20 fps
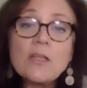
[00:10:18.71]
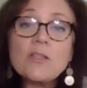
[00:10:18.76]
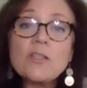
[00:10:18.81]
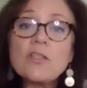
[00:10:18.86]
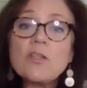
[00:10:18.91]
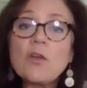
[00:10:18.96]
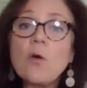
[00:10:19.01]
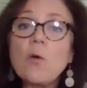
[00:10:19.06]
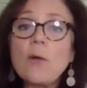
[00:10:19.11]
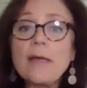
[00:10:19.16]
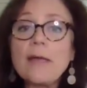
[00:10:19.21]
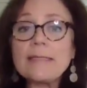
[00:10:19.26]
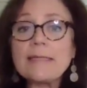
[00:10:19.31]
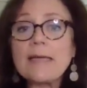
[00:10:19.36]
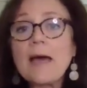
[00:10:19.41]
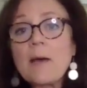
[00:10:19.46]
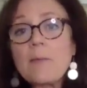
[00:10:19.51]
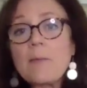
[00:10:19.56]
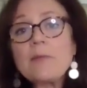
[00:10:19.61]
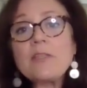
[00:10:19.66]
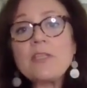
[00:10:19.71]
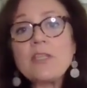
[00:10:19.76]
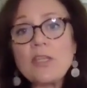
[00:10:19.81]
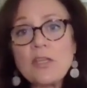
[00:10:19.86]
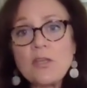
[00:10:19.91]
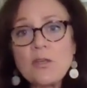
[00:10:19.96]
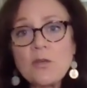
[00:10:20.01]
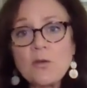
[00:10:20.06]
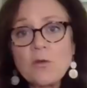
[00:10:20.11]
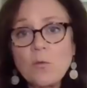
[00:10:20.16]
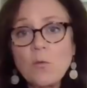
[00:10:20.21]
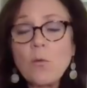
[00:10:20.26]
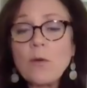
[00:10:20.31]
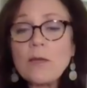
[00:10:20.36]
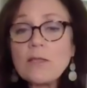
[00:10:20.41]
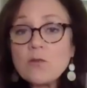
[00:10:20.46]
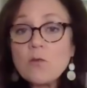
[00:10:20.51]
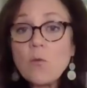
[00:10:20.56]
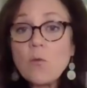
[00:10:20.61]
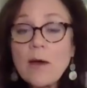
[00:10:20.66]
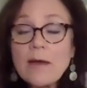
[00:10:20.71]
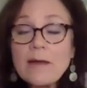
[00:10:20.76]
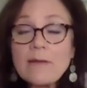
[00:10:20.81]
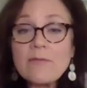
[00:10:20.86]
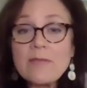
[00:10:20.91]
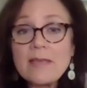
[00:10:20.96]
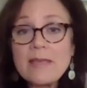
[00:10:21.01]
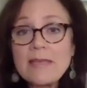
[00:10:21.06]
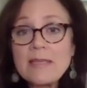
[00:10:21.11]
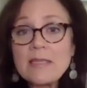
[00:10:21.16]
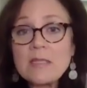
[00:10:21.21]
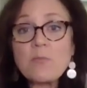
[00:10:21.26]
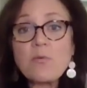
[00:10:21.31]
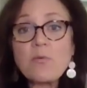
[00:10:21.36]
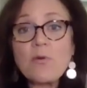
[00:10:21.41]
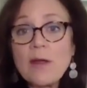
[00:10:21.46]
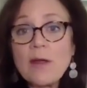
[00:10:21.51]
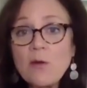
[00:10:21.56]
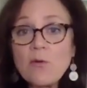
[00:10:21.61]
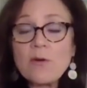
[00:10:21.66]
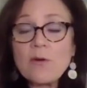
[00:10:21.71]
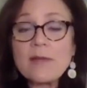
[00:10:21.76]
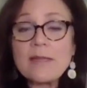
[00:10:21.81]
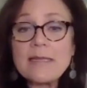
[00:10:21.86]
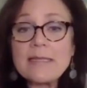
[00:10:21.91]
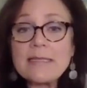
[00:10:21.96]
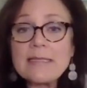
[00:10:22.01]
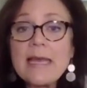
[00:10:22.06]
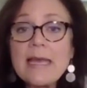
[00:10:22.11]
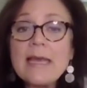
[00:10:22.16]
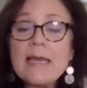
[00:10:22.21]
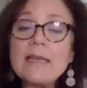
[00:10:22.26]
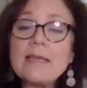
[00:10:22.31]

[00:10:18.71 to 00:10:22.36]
So it's up to you which one of these priorities